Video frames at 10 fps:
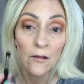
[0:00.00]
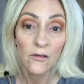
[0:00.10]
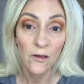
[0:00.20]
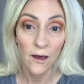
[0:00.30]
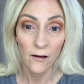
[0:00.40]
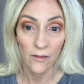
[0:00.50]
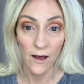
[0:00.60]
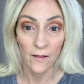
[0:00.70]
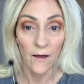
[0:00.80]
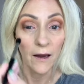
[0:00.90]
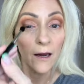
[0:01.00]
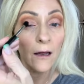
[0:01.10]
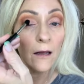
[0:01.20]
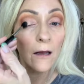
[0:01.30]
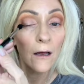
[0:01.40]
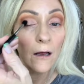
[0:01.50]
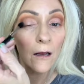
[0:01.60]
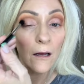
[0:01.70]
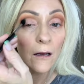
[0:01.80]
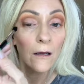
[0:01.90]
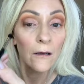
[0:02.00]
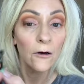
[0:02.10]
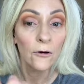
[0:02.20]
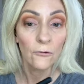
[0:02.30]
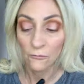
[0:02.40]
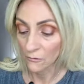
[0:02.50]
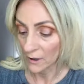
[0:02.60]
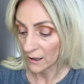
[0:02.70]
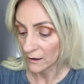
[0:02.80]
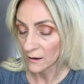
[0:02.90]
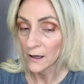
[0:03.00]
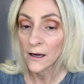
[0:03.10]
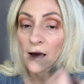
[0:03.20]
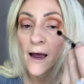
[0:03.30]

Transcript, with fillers: See how that like really